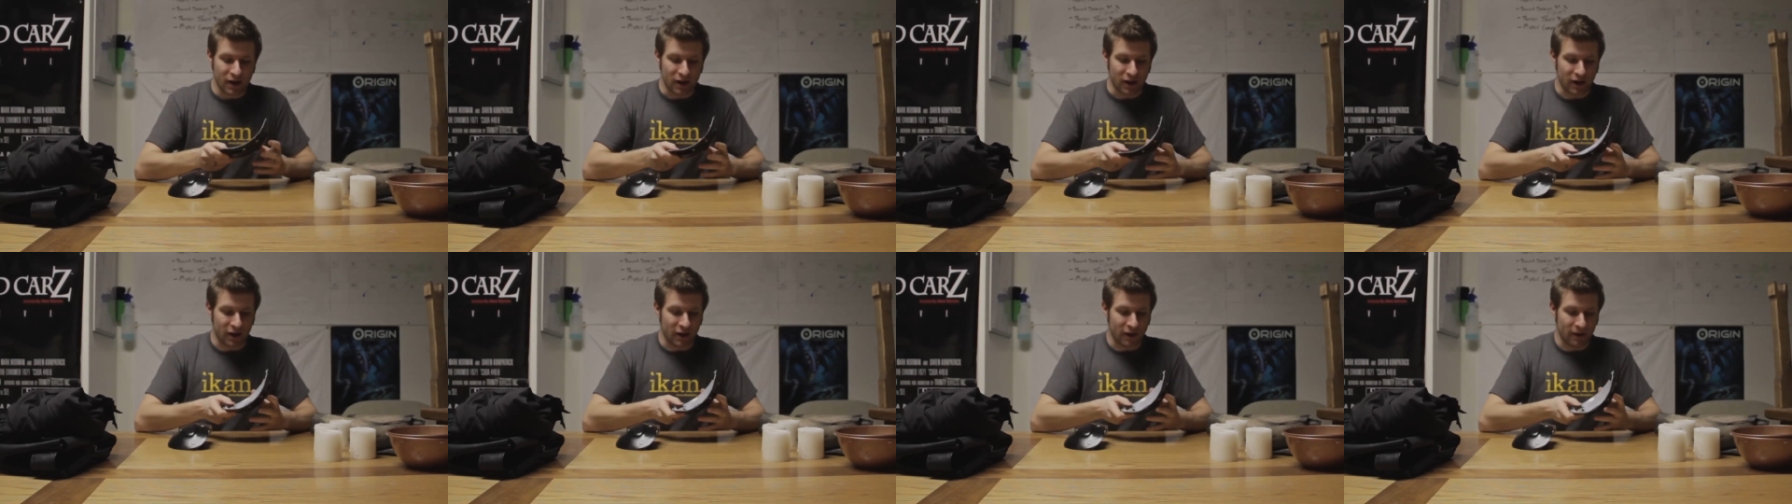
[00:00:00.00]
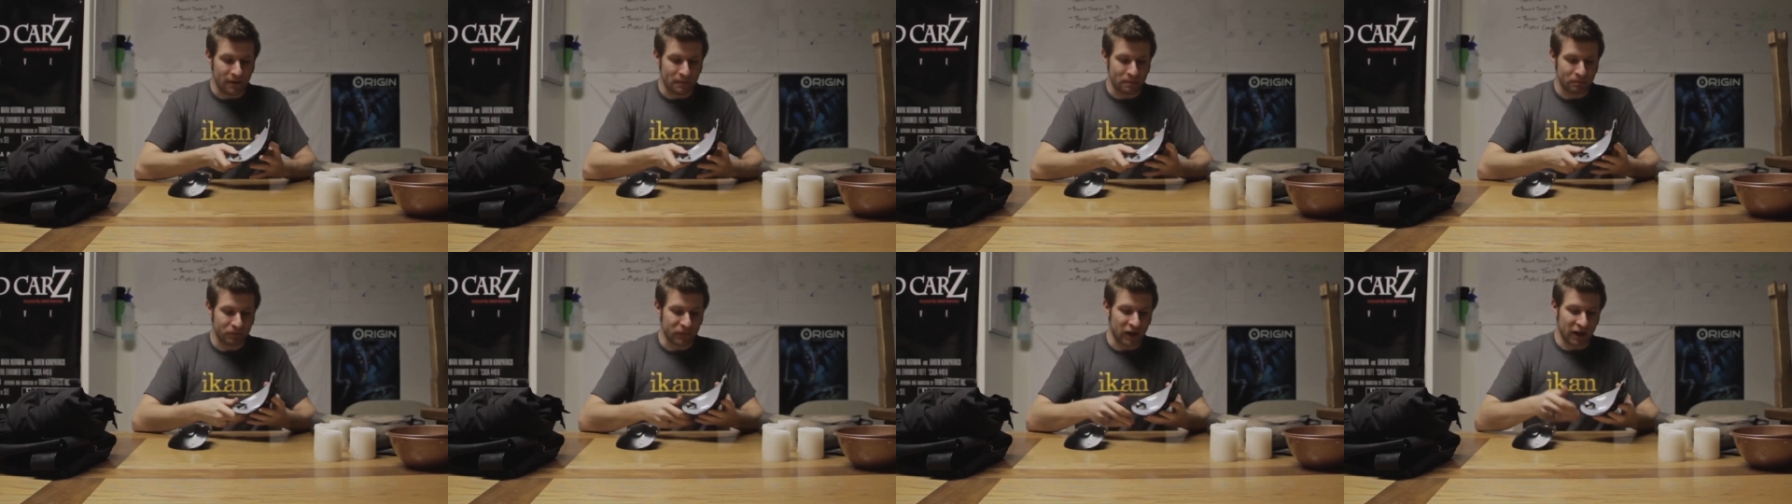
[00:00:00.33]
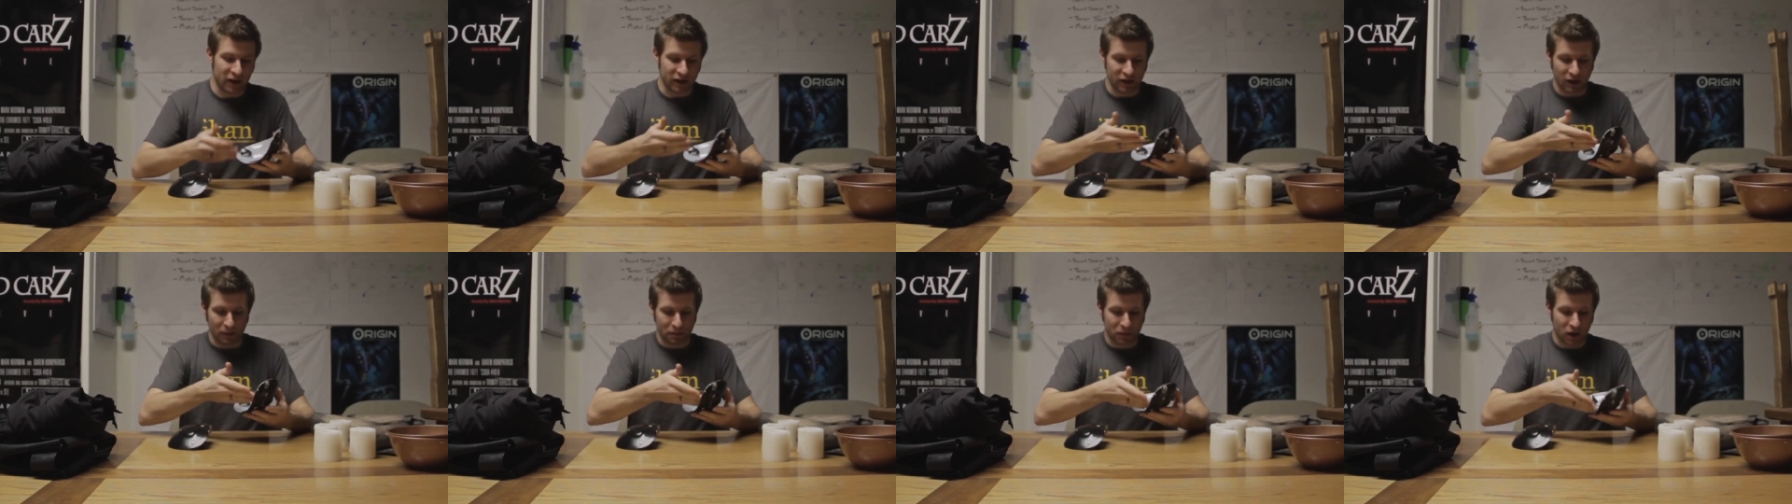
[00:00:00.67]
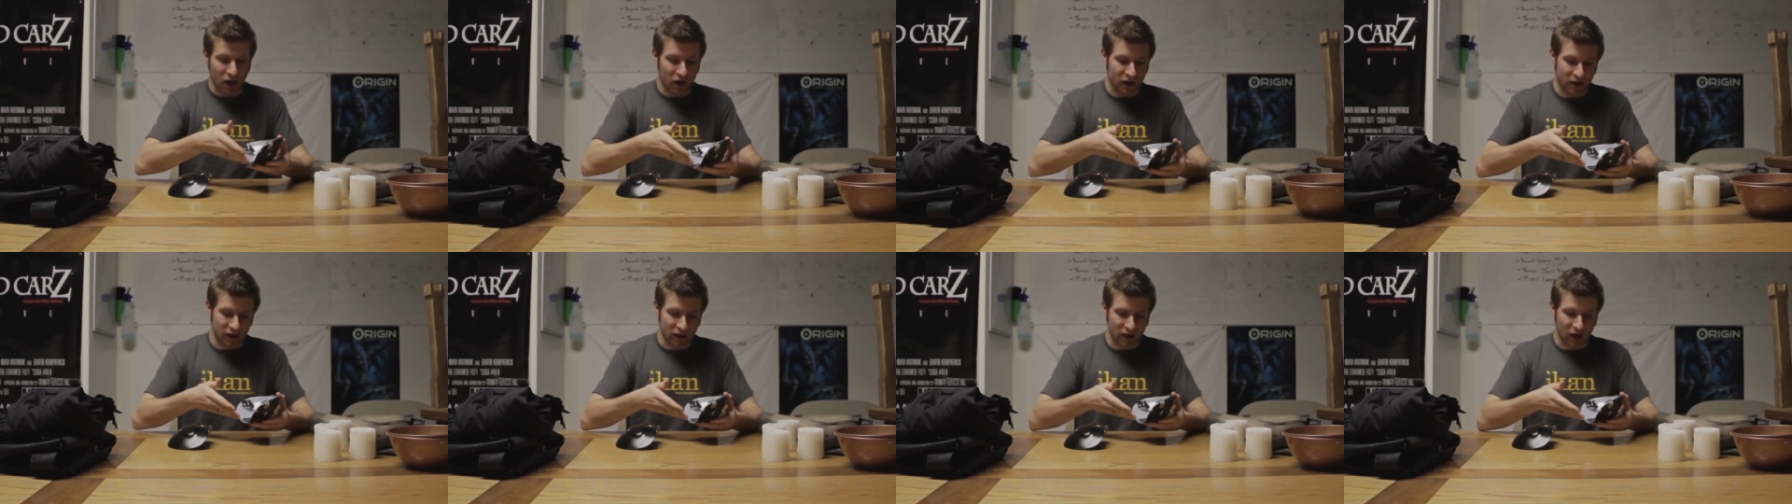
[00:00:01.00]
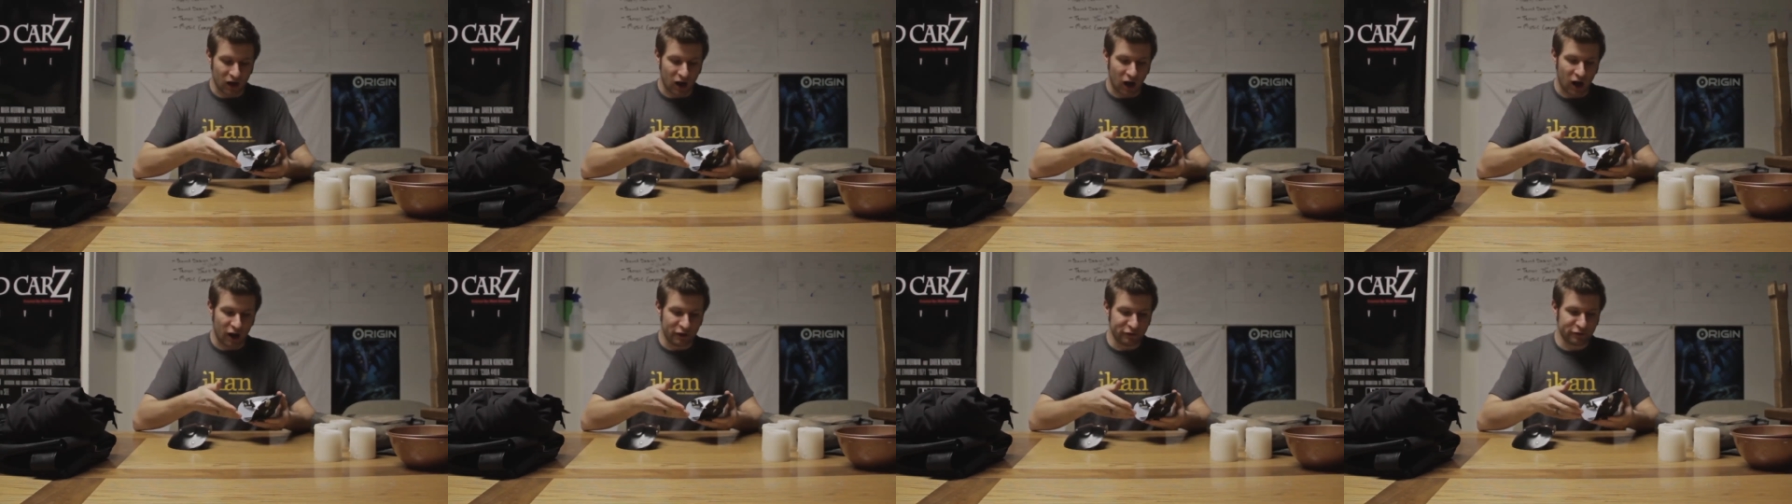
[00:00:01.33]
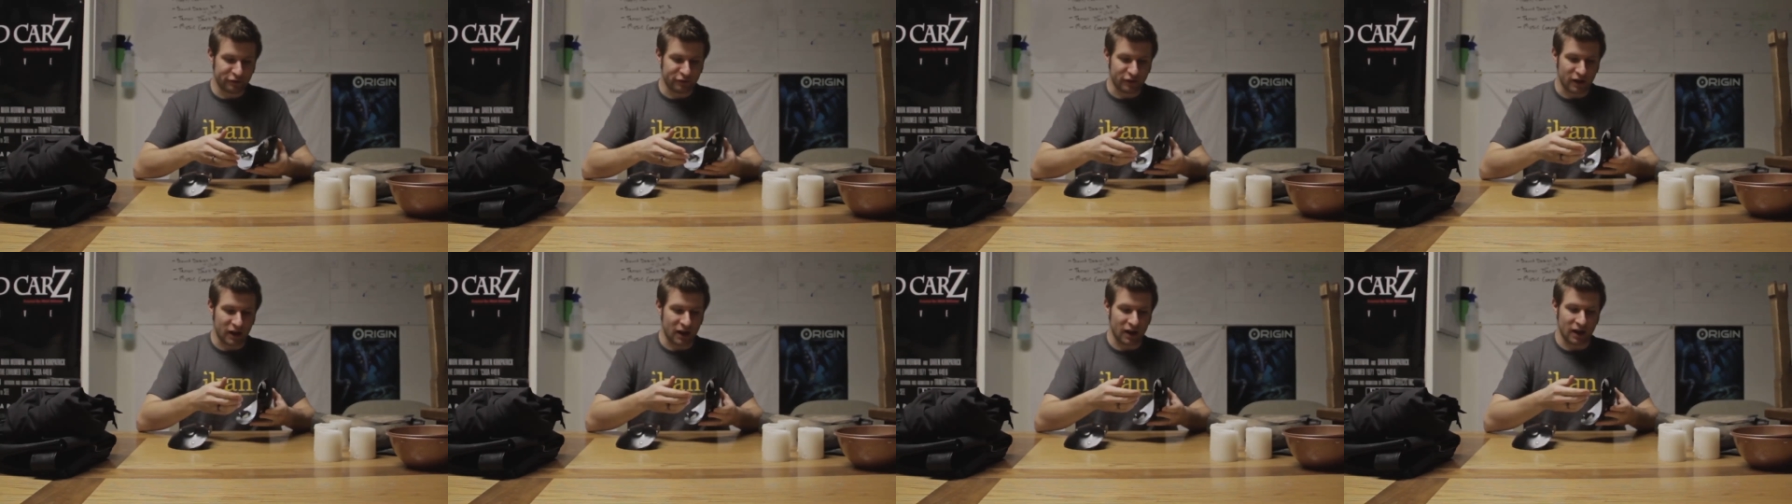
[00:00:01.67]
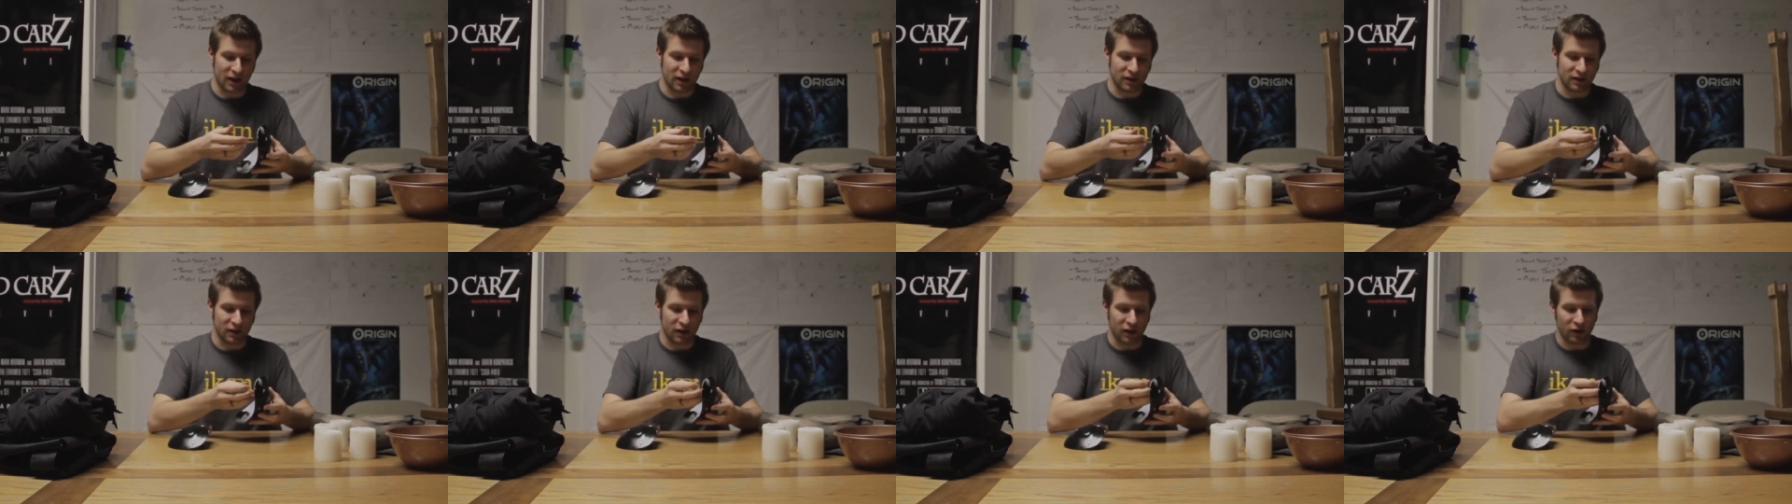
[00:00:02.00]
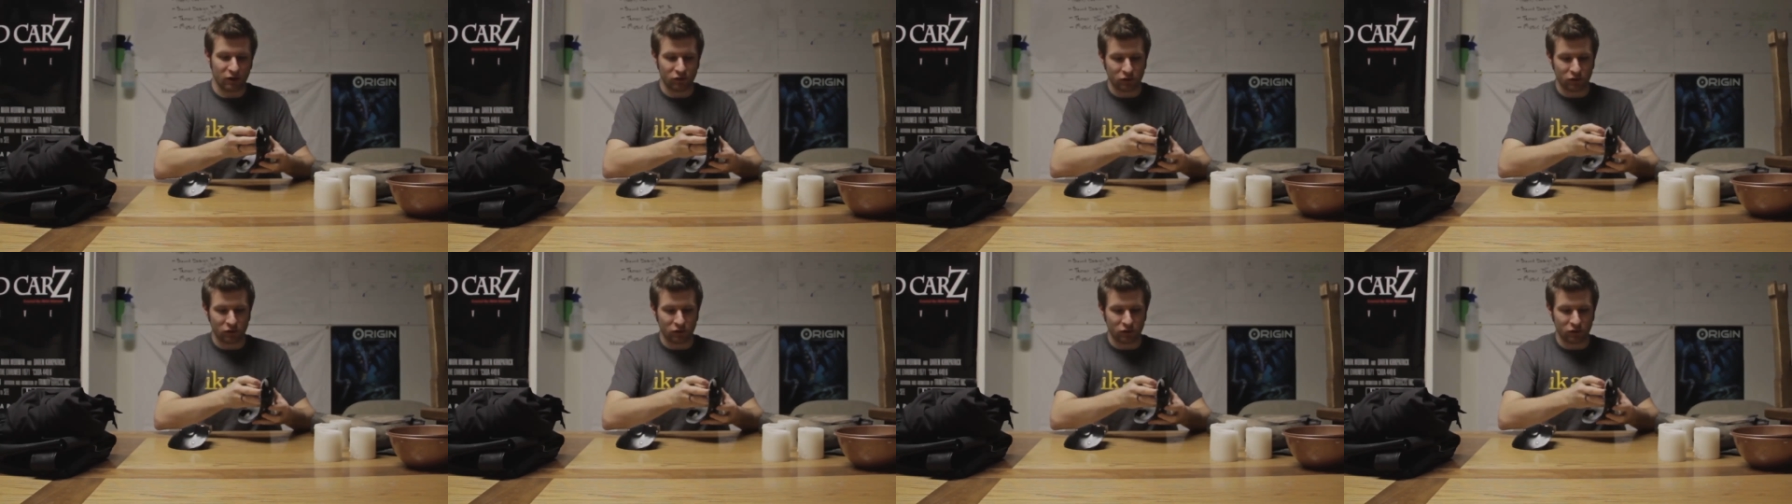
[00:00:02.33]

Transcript: Ended up cutting it off and